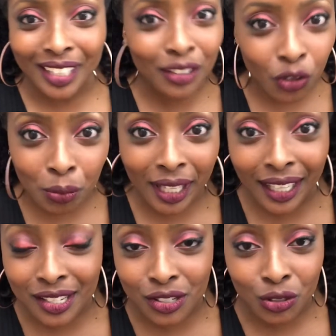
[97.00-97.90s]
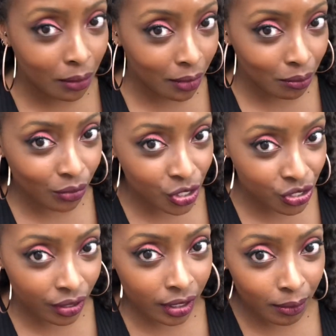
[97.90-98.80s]
I don't know what black guys do. Maybe brush
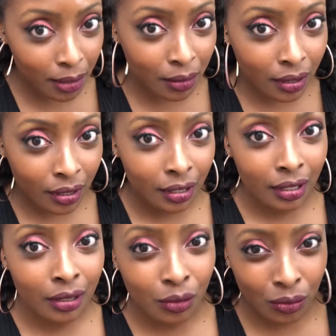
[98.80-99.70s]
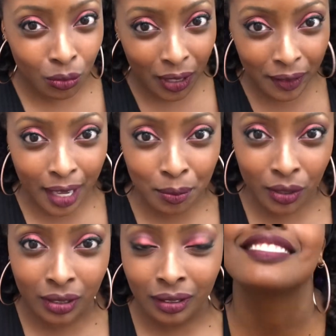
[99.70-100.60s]
their hair, maybe? Wave cap
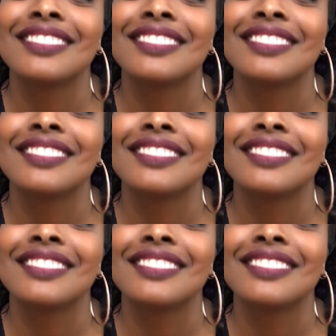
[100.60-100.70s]
on?